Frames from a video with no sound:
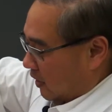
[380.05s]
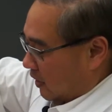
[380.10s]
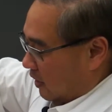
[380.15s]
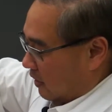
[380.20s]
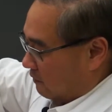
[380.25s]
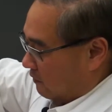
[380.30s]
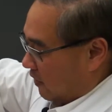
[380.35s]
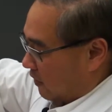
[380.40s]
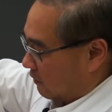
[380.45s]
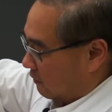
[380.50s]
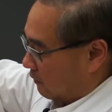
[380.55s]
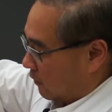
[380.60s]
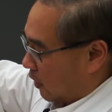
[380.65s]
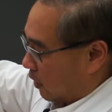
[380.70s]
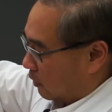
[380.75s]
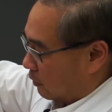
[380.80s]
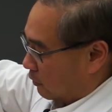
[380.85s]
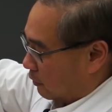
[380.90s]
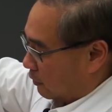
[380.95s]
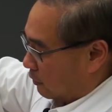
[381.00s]
If I
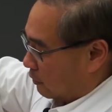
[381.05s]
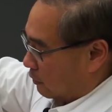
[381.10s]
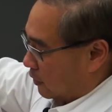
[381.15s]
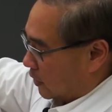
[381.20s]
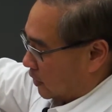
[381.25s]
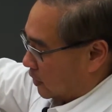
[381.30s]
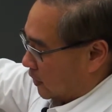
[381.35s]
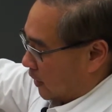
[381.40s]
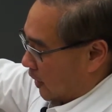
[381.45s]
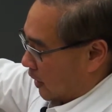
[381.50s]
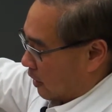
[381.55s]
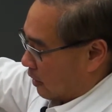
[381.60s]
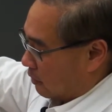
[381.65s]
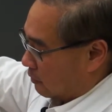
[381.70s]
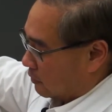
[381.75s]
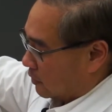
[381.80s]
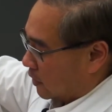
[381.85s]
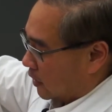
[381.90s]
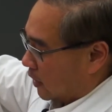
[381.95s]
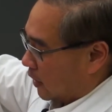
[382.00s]
follow it
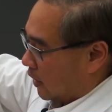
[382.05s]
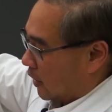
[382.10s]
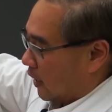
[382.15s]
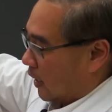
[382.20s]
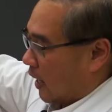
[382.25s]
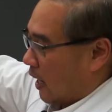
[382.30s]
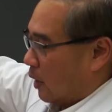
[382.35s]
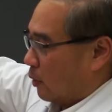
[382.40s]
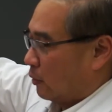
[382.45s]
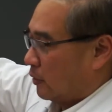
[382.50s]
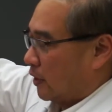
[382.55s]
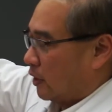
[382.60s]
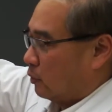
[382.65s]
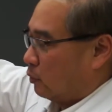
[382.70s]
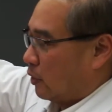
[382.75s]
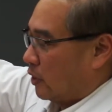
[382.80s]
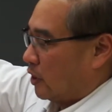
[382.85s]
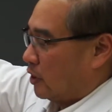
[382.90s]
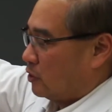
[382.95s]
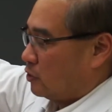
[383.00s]
down, I will then
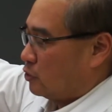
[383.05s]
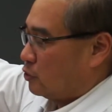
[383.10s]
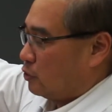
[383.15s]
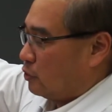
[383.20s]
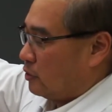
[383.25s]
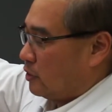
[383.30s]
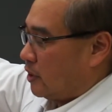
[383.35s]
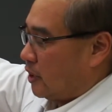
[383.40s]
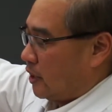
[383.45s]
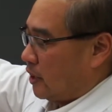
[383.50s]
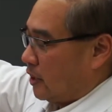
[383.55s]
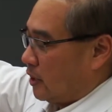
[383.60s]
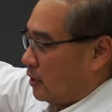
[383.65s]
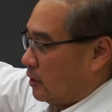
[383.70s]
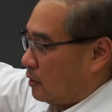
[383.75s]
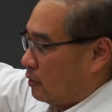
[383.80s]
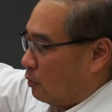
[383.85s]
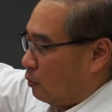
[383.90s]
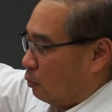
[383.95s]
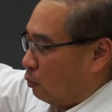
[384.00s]
run into
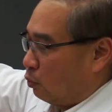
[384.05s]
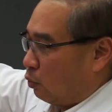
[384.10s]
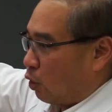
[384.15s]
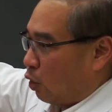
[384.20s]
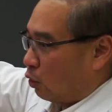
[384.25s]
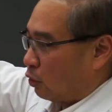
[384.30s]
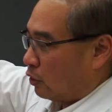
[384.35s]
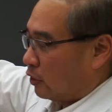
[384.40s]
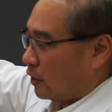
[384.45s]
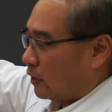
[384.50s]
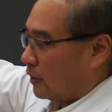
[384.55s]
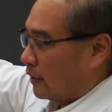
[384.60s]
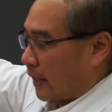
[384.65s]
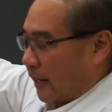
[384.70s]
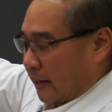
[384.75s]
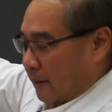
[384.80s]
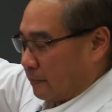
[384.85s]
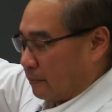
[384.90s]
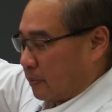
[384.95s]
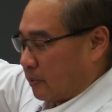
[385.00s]
the roller
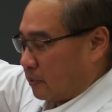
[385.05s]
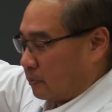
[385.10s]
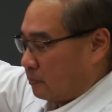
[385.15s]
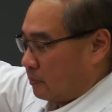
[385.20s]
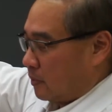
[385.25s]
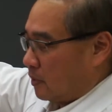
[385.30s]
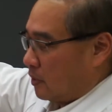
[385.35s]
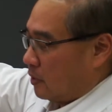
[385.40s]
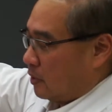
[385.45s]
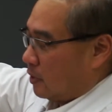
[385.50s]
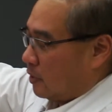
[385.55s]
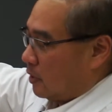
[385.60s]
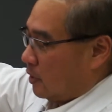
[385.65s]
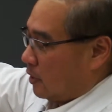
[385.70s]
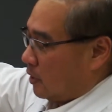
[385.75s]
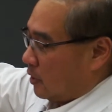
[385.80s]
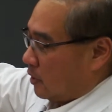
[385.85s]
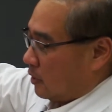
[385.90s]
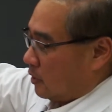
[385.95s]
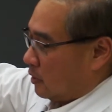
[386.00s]
clamp.
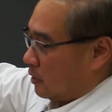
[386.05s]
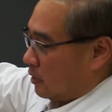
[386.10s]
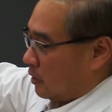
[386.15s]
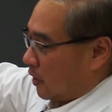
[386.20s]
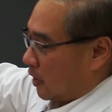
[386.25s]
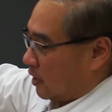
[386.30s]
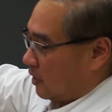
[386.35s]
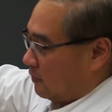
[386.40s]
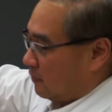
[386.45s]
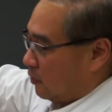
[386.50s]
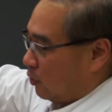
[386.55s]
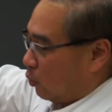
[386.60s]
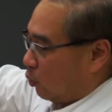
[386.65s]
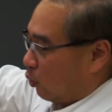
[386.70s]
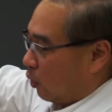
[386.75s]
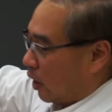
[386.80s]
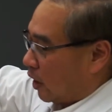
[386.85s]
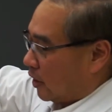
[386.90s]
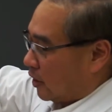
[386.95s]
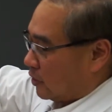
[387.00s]
And if you
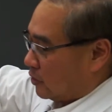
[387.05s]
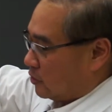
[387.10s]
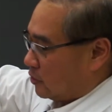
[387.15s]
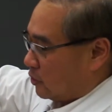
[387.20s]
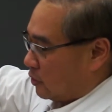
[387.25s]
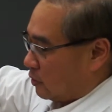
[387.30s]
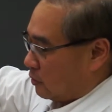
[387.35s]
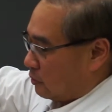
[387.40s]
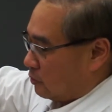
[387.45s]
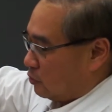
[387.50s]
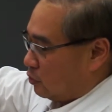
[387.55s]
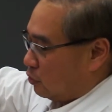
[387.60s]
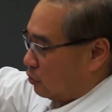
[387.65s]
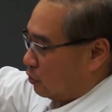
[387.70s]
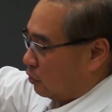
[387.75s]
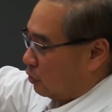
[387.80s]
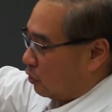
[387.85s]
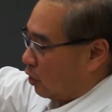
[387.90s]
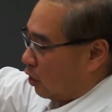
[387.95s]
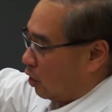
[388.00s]
wanted to, you
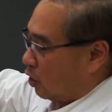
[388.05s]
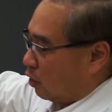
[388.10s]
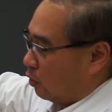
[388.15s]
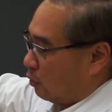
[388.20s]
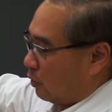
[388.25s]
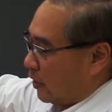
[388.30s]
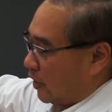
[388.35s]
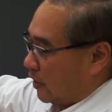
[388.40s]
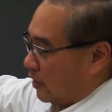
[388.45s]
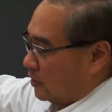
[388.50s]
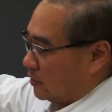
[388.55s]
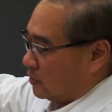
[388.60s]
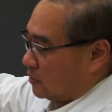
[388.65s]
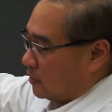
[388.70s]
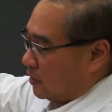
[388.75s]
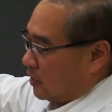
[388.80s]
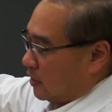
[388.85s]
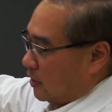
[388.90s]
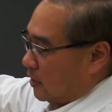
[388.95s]
could always